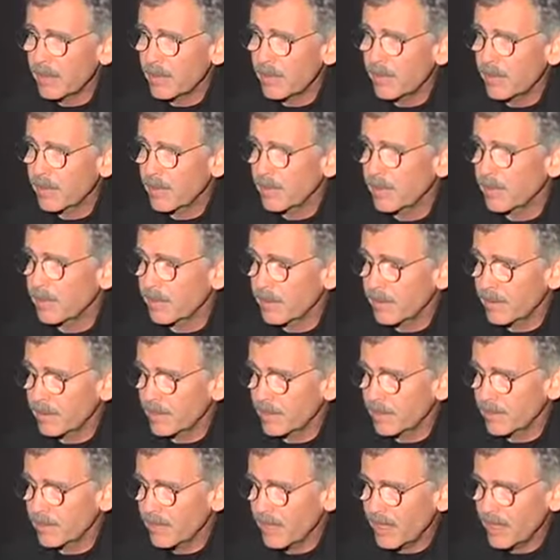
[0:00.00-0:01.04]
the
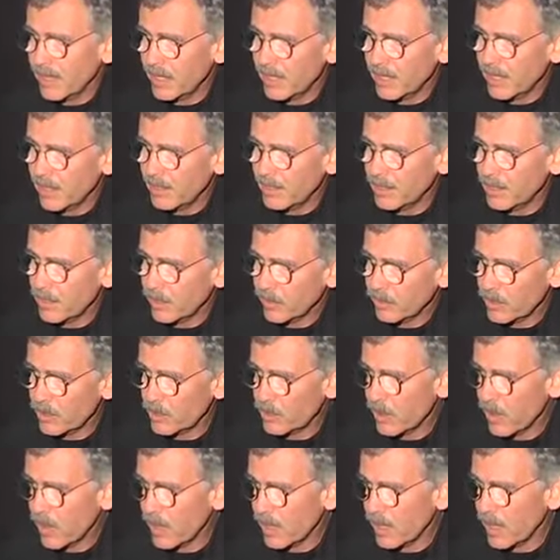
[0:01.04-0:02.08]
sun is so
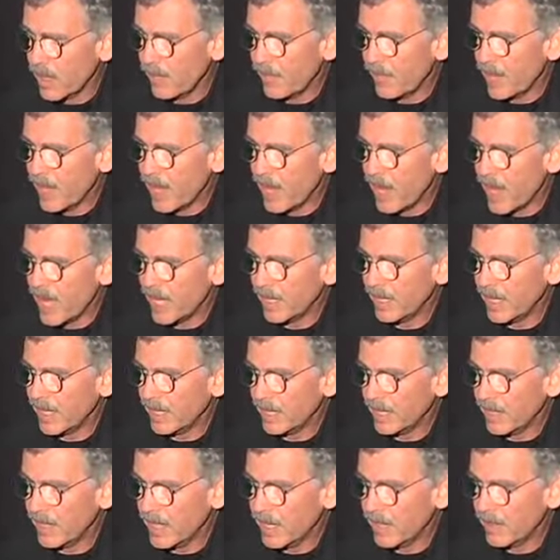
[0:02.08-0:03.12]
strong on the
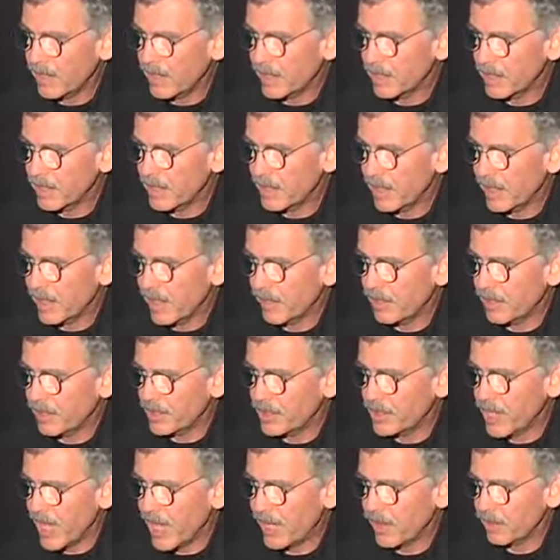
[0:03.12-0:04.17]
highlighted areas and the
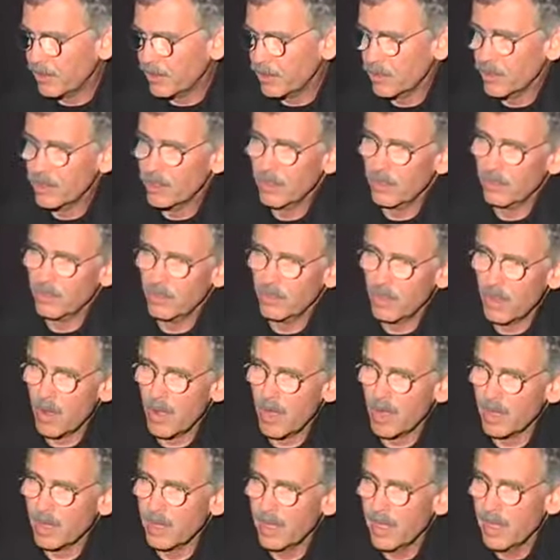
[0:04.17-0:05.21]
shadows are so
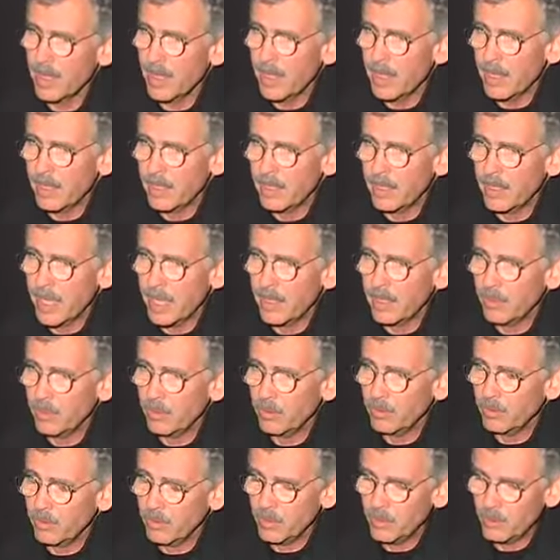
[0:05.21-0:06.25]
dark that
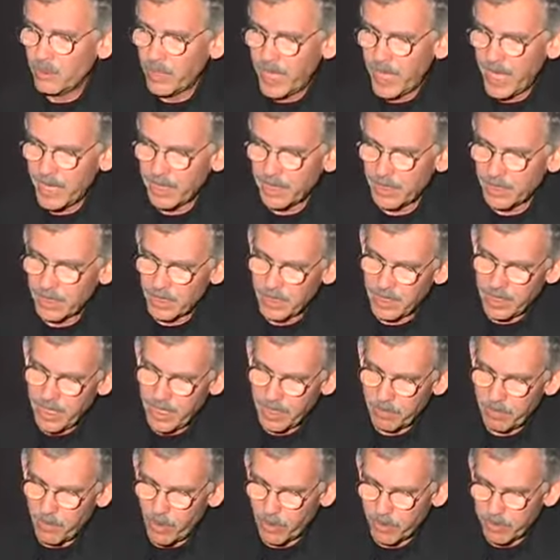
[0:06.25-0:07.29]
you can't
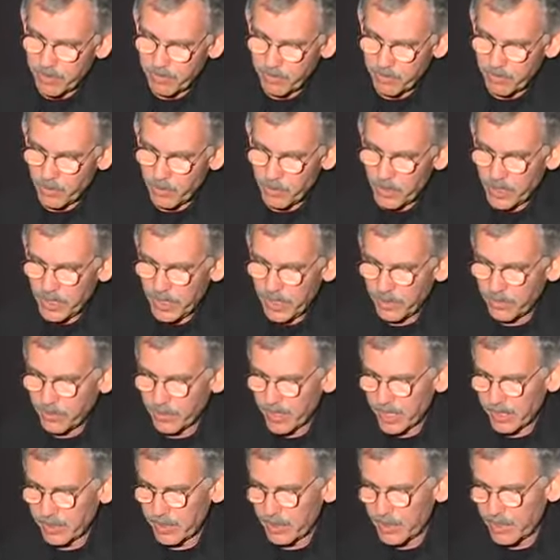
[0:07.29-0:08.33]
get both of them. You can either
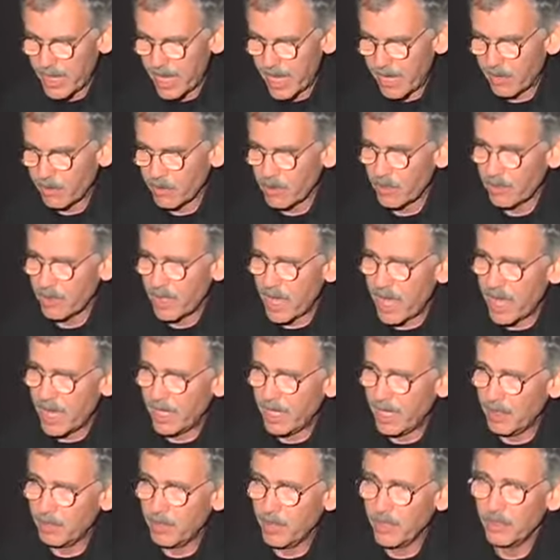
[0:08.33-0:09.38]
get the shadows or the
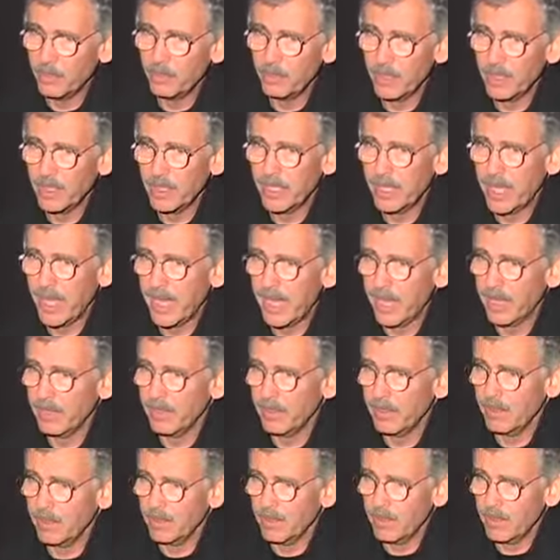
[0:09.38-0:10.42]
highlight, but you really can't,
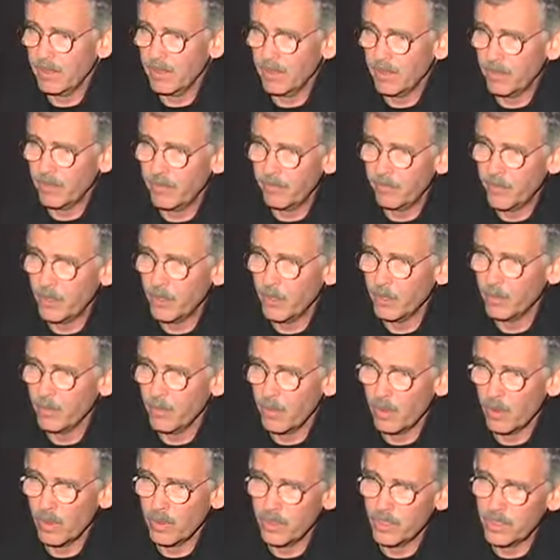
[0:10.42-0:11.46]
the film
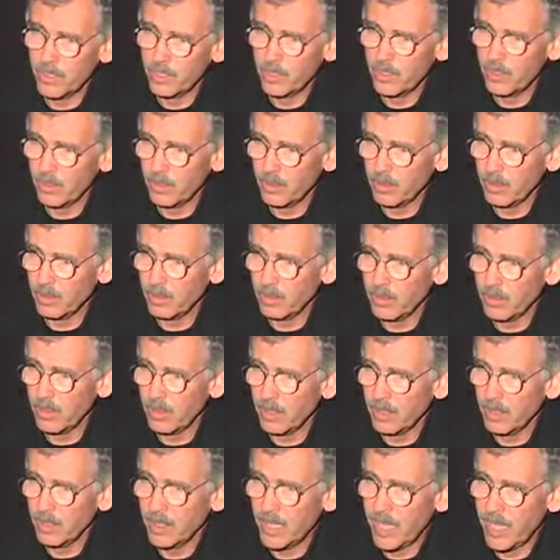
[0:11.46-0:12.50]
or digital
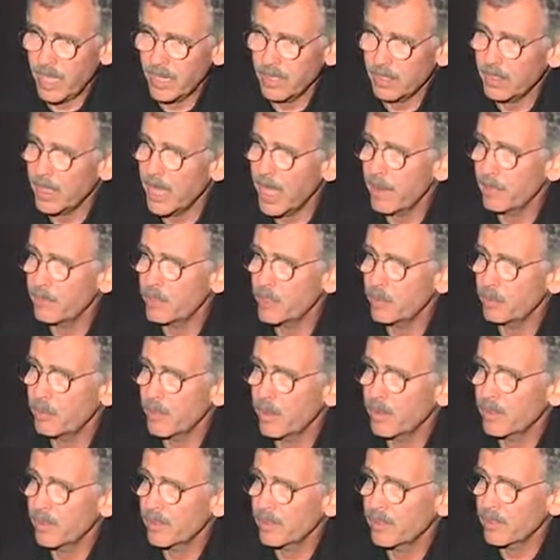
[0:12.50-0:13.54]
can't capture
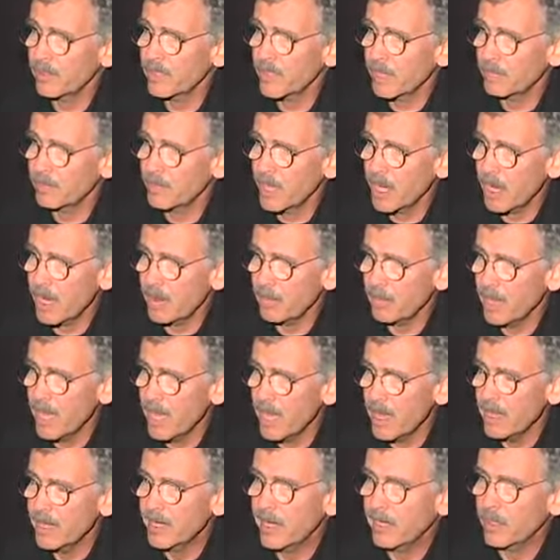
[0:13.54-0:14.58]
both at the same time.
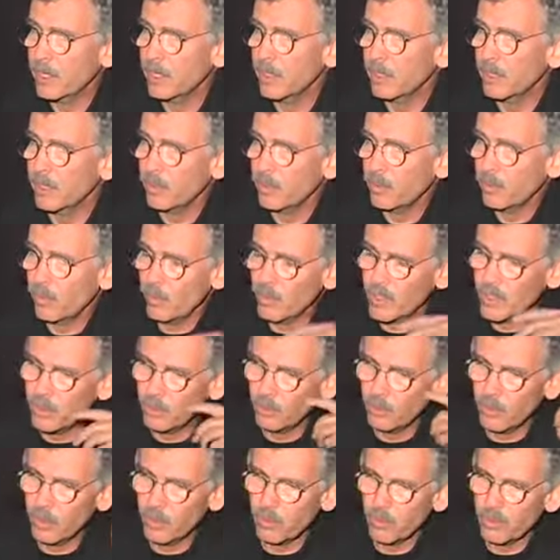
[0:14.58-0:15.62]
Now, when
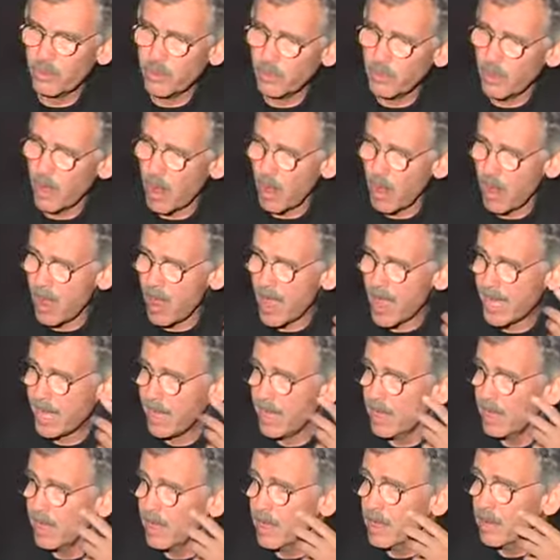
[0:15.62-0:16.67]
you look with your eye
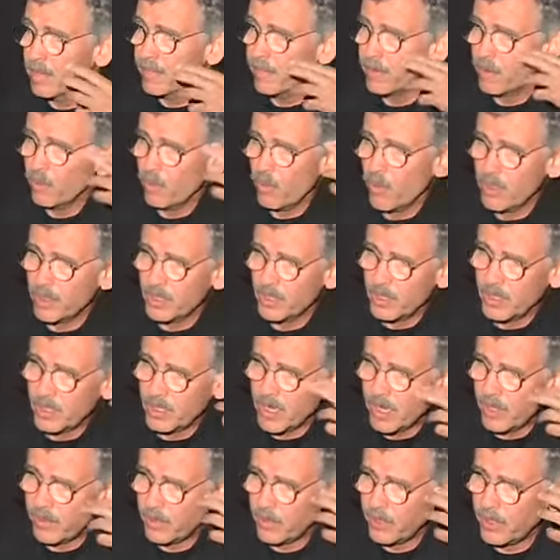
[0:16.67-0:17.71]
from one to
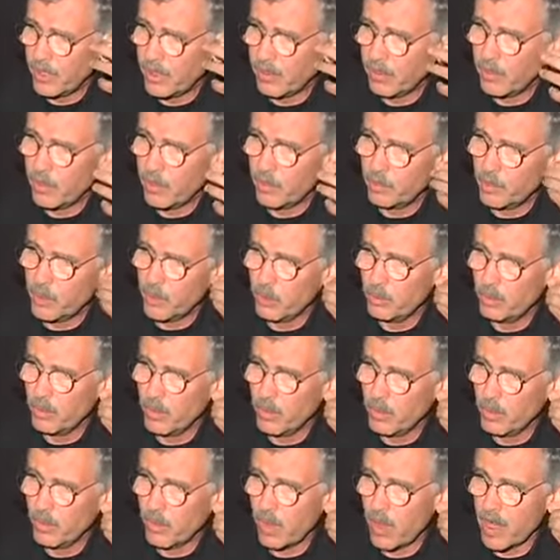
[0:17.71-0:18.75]
the other, your
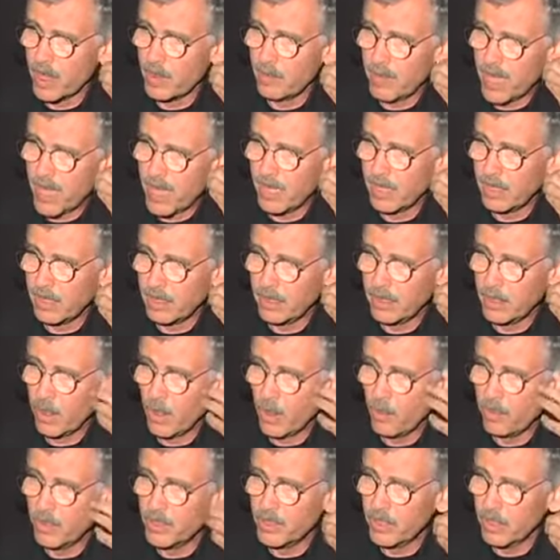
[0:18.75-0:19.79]
pupil automatically
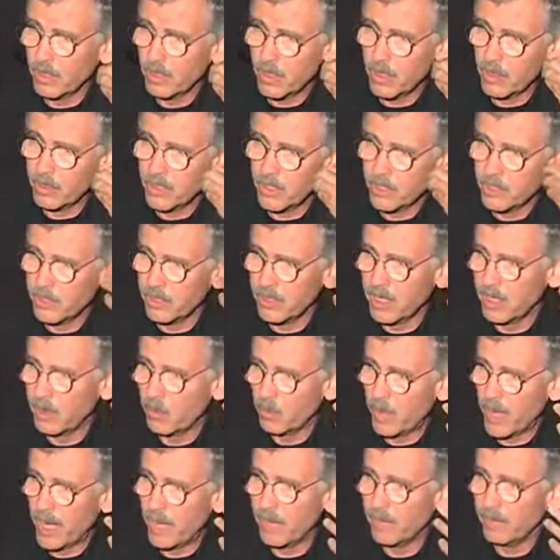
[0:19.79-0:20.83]
opens and closes. You're not
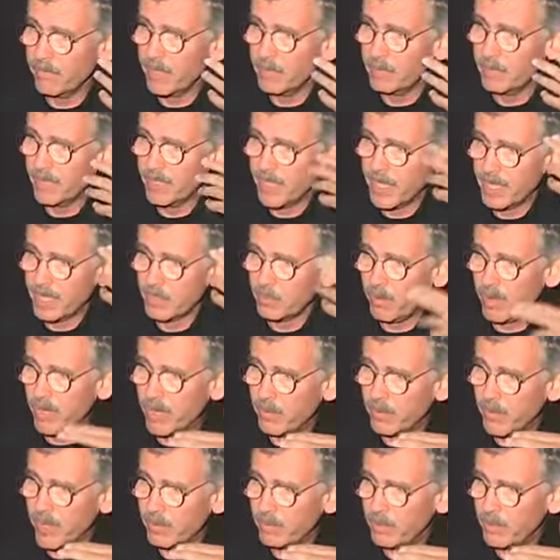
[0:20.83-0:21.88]
aware of it, but that's why
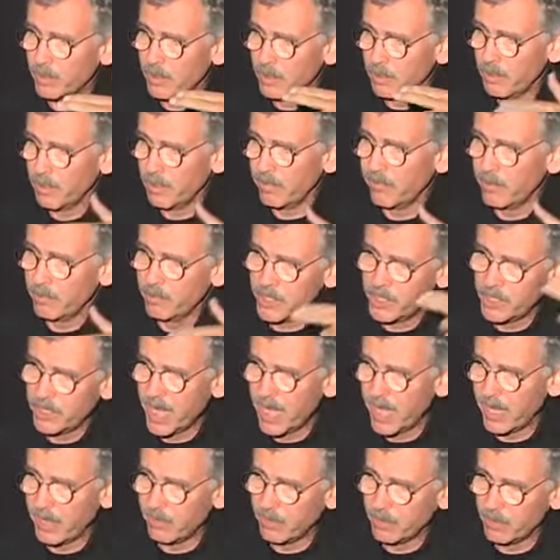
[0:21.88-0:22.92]
you're able to look from a
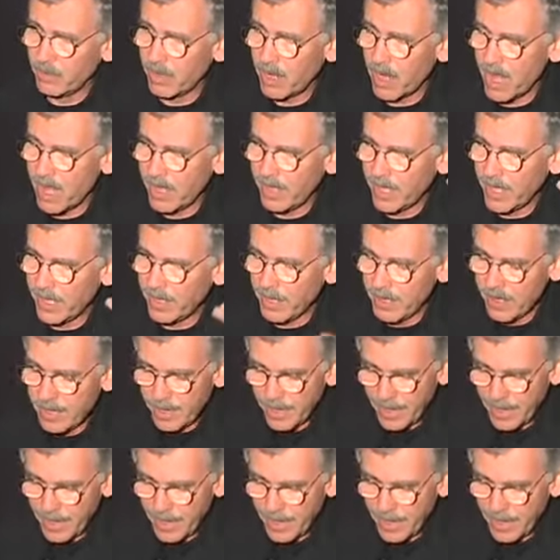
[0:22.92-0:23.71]
shadow to a highlight.